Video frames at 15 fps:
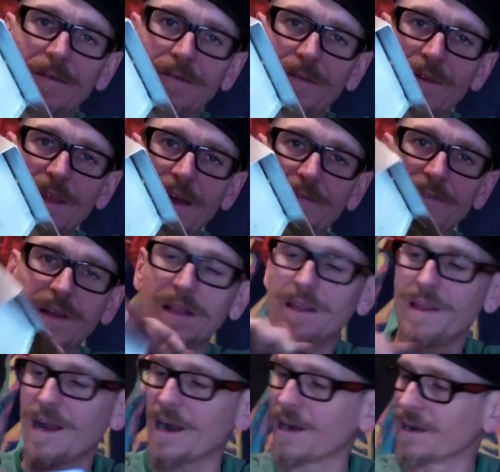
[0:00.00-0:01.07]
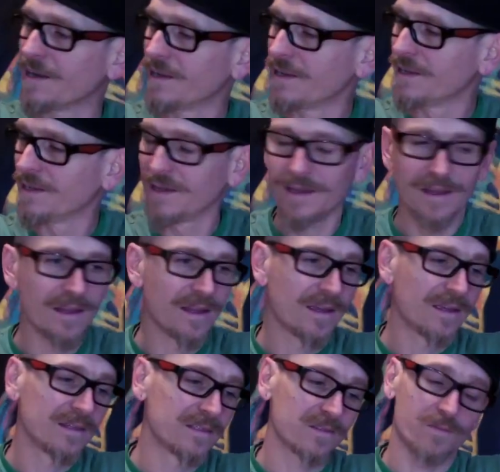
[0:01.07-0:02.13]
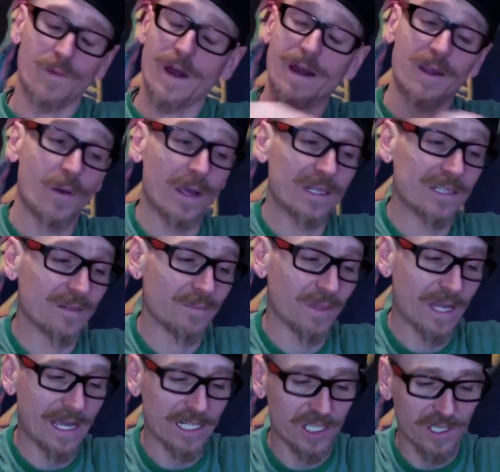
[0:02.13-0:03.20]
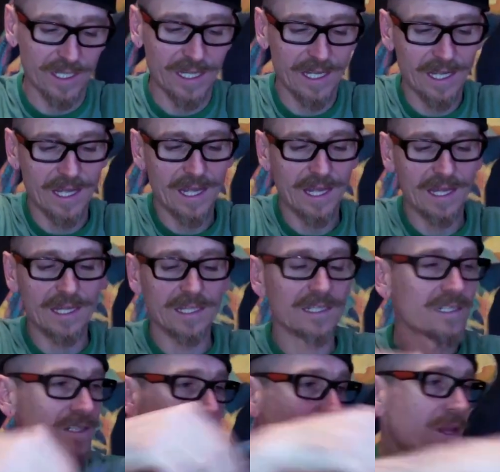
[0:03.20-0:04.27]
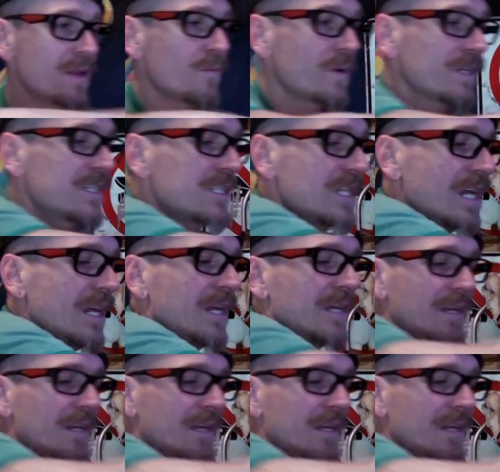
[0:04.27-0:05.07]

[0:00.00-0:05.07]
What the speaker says: for that fella there. It's very quite simple actually. So then once you take,